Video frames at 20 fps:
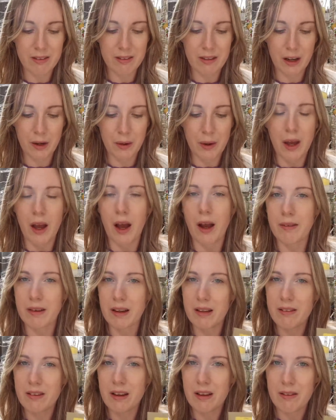So I'm
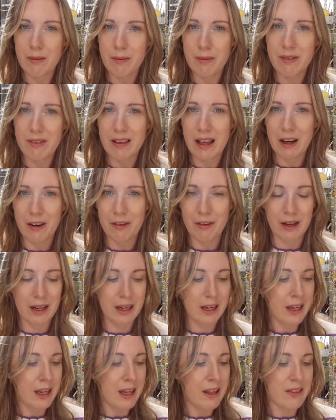going to start some
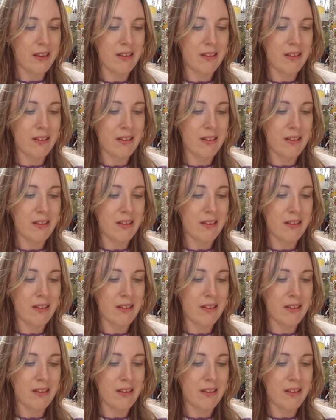celery.